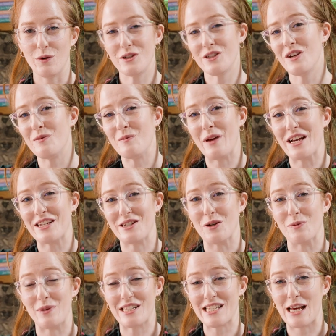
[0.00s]
Once you've mixed your
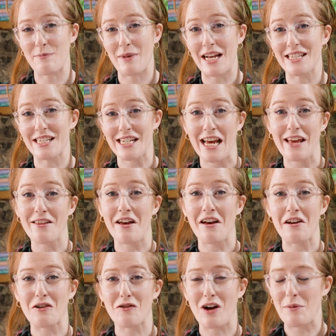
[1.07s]
biscuit base
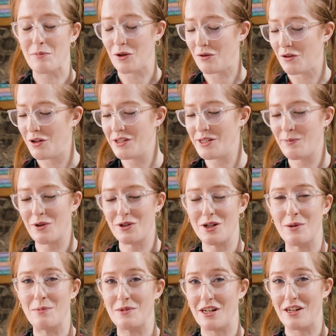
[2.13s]
together, grab your loose
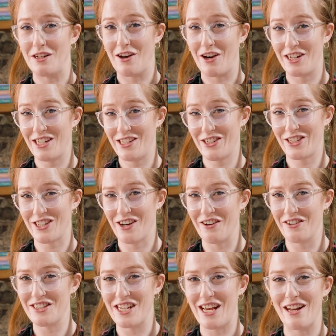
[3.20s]
bottomed 9-inch
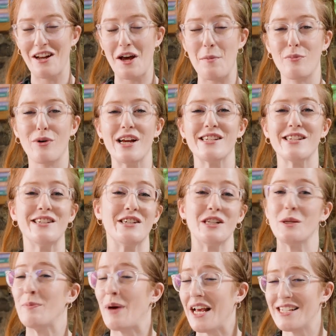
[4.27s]
tart tin and press into
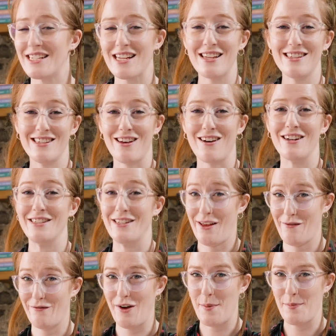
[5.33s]
the base and sides
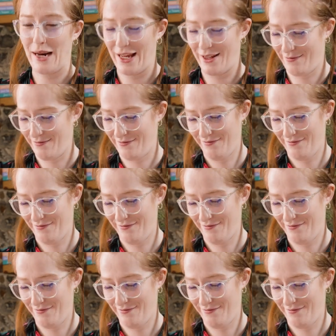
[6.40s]
firmly.